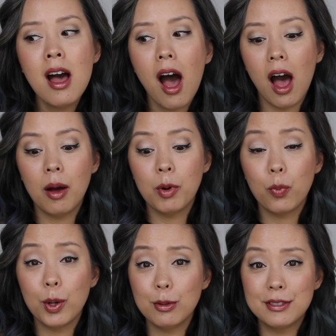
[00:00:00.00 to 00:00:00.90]

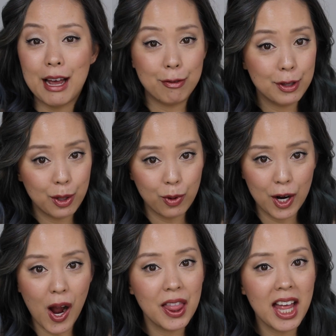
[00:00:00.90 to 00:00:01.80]
We will definitely
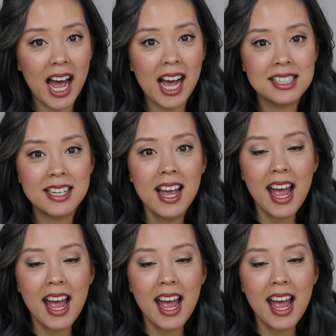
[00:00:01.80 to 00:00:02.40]
work on that.